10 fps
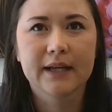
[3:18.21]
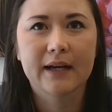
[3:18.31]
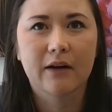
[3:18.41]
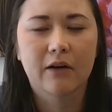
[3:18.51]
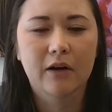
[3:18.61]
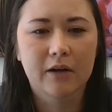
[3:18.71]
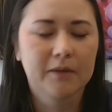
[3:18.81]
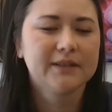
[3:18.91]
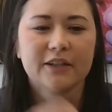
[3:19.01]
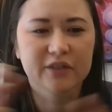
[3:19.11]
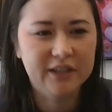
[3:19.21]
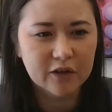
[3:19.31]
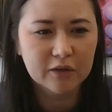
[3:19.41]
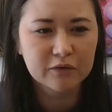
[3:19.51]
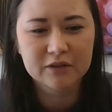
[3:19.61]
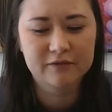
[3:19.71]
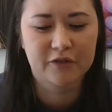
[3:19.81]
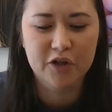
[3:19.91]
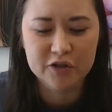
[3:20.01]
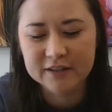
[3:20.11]
that are essentially larval
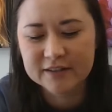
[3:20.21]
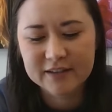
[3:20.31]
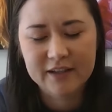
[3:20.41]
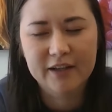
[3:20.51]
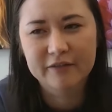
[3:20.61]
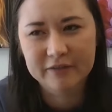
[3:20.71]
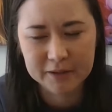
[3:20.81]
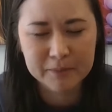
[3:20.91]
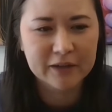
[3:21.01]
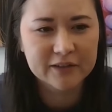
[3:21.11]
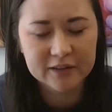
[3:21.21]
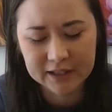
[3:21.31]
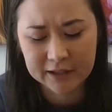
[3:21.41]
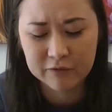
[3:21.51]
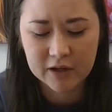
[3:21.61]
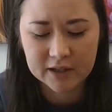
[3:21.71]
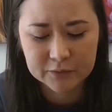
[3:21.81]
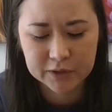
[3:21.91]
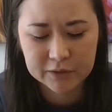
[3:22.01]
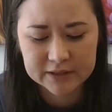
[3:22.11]
versions of the mountain yellow-legged
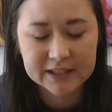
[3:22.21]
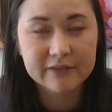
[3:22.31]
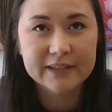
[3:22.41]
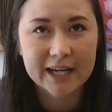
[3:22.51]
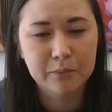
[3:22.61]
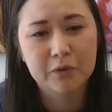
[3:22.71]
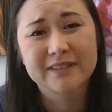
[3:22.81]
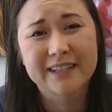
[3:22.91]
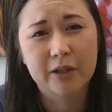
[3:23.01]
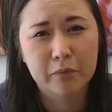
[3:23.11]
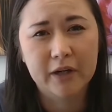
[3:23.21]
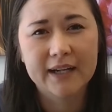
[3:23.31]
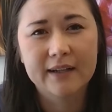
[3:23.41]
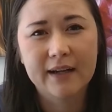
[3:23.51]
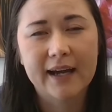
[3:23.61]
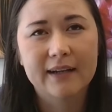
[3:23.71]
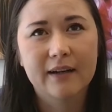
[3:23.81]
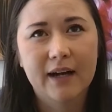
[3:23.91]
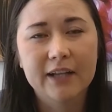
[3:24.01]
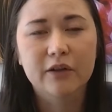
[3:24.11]
frogs. We receive tadpoles that are bred at
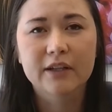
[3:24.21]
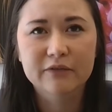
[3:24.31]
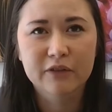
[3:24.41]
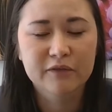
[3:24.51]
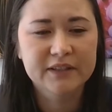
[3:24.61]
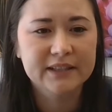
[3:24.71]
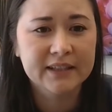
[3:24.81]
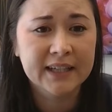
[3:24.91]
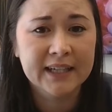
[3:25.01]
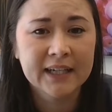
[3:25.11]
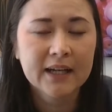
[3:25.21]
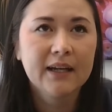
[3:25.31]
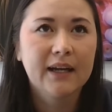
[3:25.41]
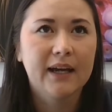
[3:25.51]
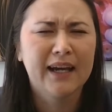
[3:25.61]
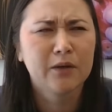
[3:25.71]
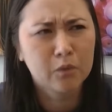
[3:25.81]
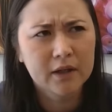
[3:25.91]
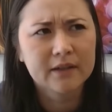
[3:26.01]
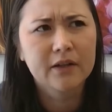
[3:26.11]
either a different facility, and
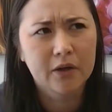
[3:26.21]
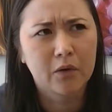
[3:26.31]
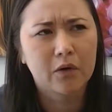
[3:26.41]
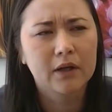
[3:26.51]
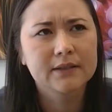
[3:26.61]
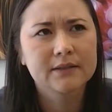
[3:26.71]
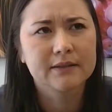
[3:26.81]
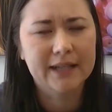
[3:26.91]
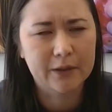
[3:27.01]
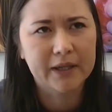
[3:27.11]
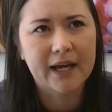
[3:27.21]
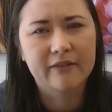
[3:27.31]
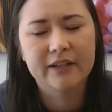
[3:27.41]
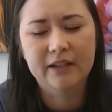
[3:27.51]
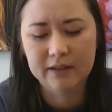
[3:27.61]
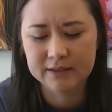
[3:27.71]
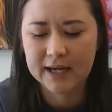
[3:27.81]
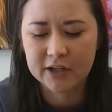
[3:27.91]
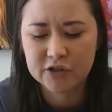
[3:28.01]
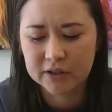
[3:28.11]
one cohort that we have here is
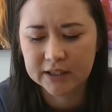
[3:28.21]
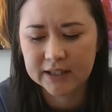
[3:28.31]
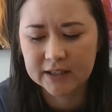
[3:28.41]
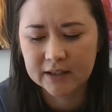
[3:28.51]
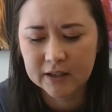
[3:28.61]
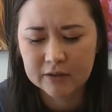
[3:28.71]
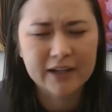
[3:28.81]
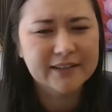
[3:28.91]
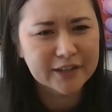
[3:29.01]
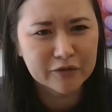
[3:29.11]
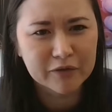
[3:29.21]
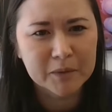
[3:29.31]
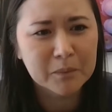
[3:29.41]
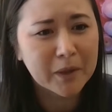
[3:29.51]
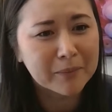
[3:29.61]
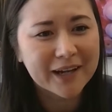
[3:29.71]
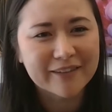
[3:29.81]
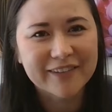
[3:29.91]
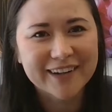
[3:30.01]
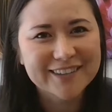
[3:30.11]
actually rescued from the bobcat
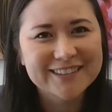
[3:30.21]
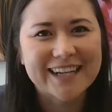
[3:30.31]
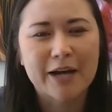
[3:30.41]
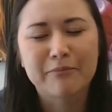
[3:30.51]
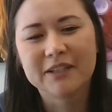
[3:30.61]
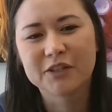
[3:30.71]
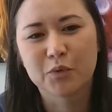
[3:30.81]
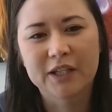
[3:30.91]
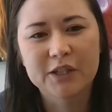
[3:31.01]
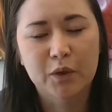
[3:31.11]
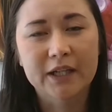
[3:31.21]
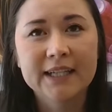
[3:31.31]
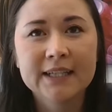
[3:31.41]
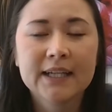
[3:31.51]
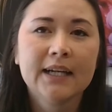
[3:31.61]
fires that happened in 2020.